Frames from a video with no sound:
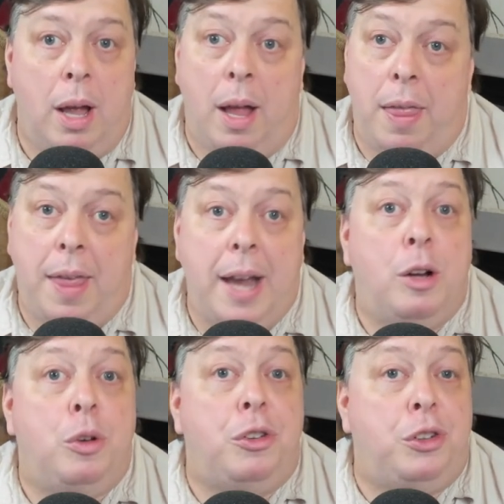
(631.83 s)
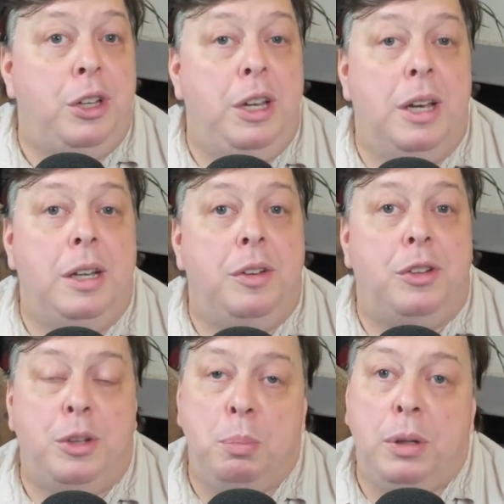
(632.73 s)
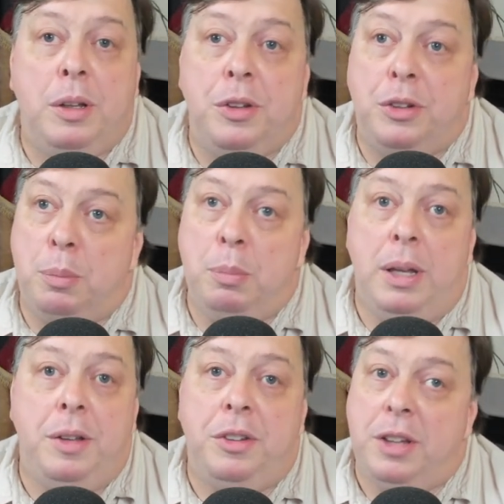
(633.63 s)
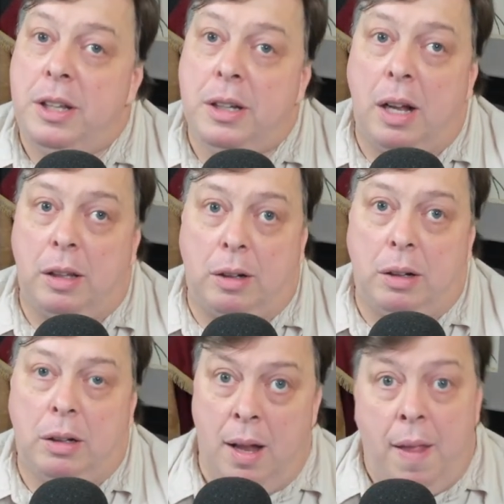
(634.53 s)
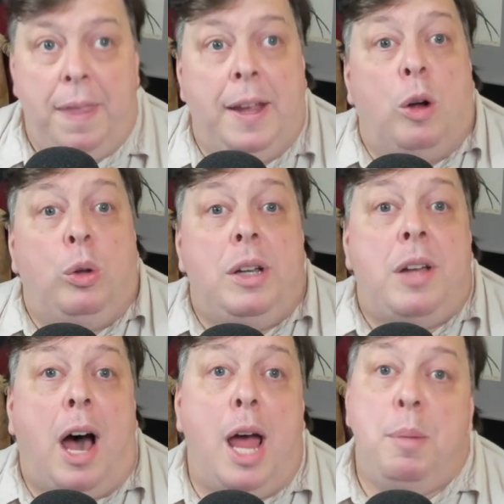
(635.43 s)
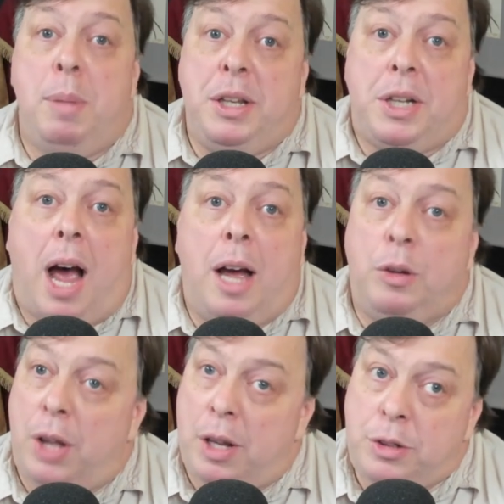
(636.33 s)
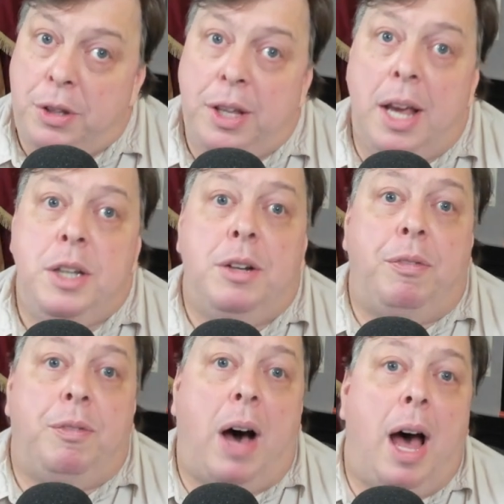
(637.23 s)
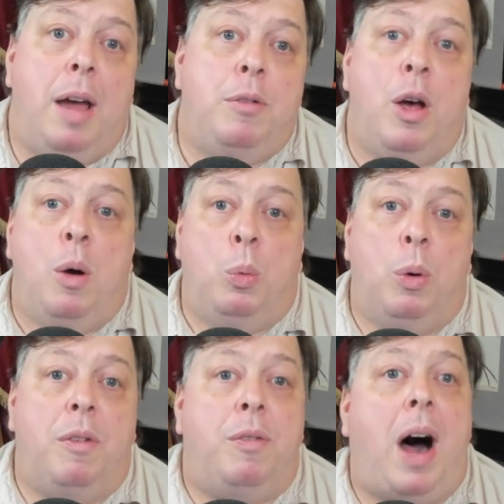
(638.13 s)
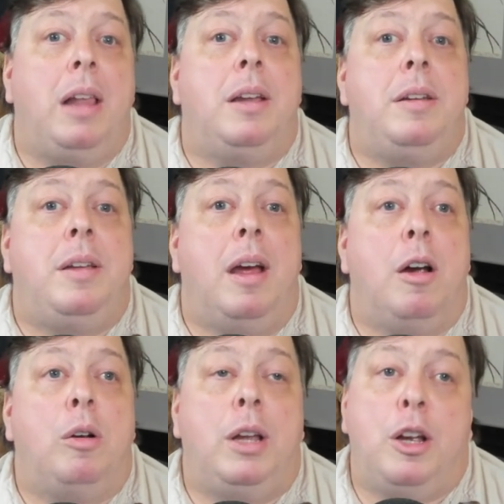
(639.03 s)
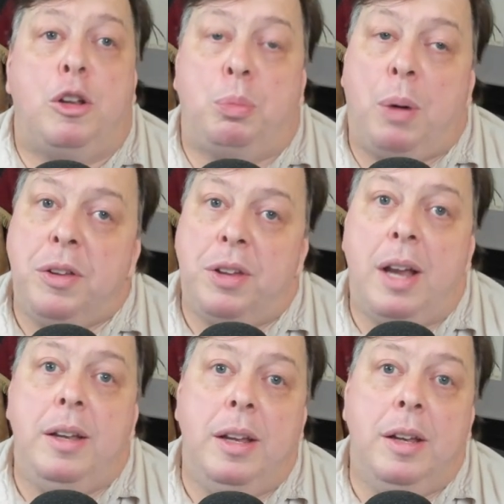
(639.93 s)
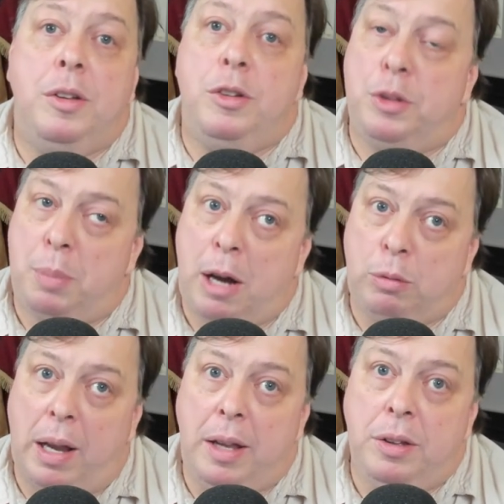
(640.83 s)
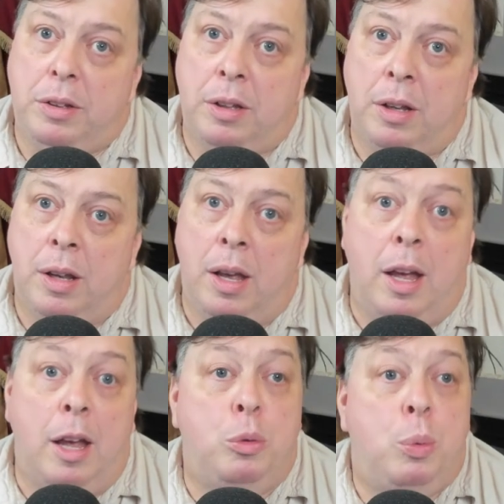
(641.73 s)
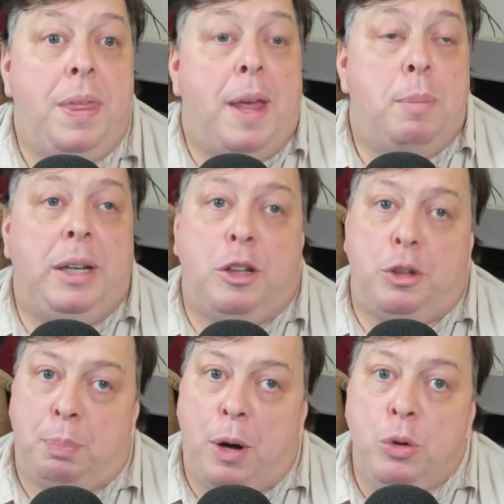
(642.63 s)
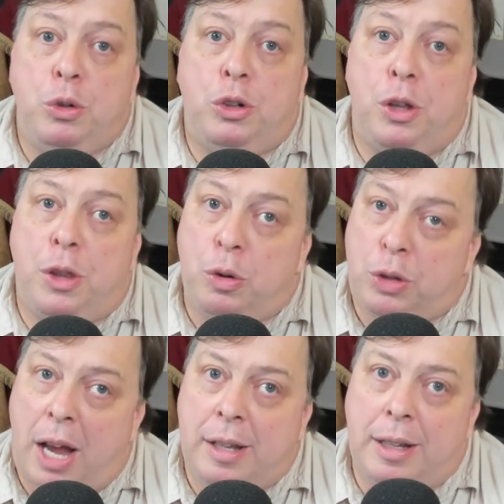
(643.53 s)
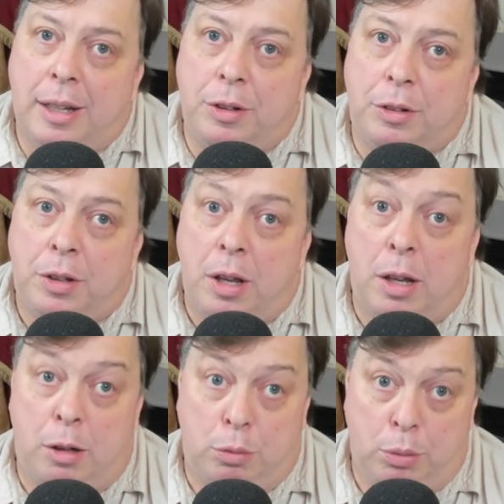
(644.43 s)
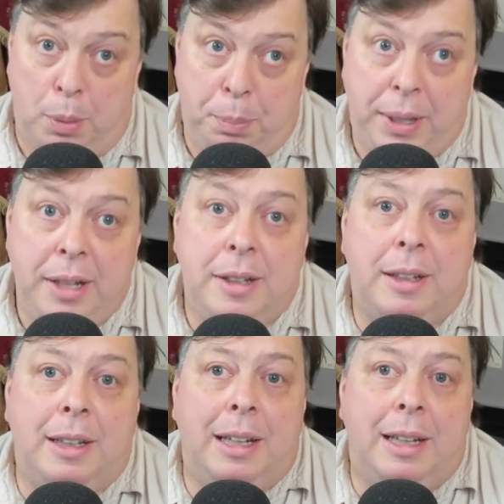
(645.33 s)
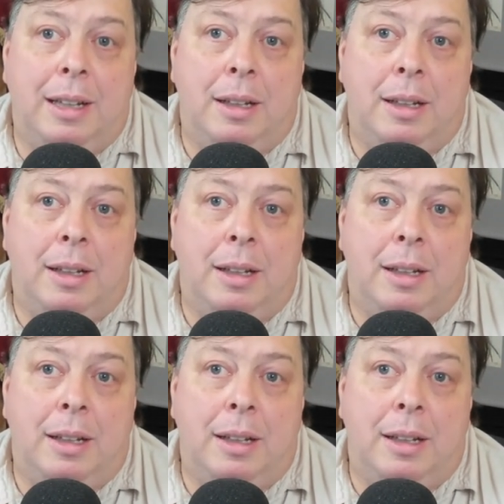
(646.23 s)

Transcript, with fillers: They don't see any symbolism in skin color. The only time a child under the age of five will voluntarily express ideas about race is when they've been exposed to those ideas repeatedly.